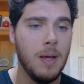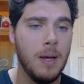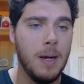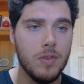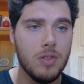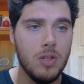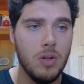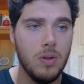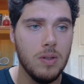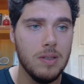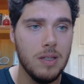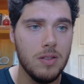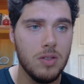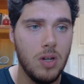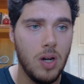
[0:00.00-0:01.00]
So
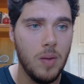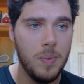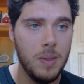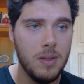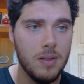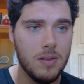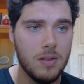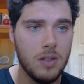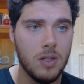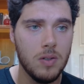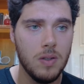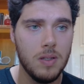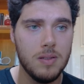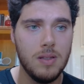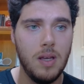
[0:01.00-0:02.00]
let's copy this curl
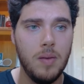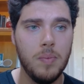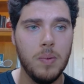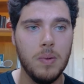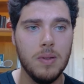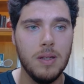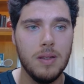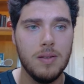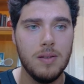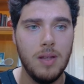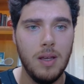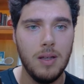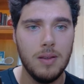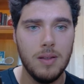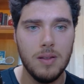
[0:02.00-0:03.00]
example. Let's
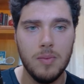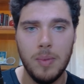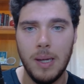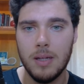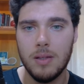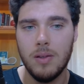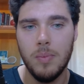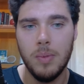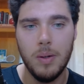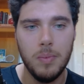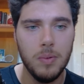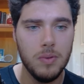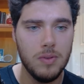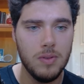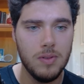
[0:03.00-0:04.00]
take this back to
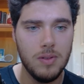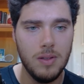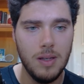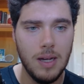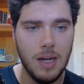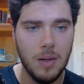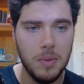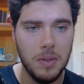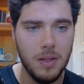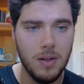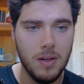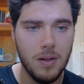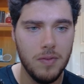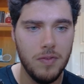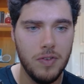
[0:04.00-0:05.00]
Bubble to see how we can
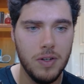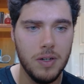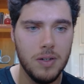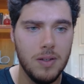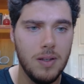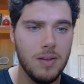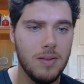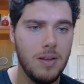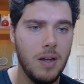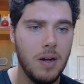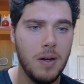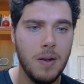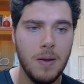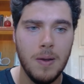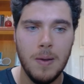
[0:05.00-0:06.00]
configure this
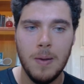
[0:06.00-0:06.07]
there.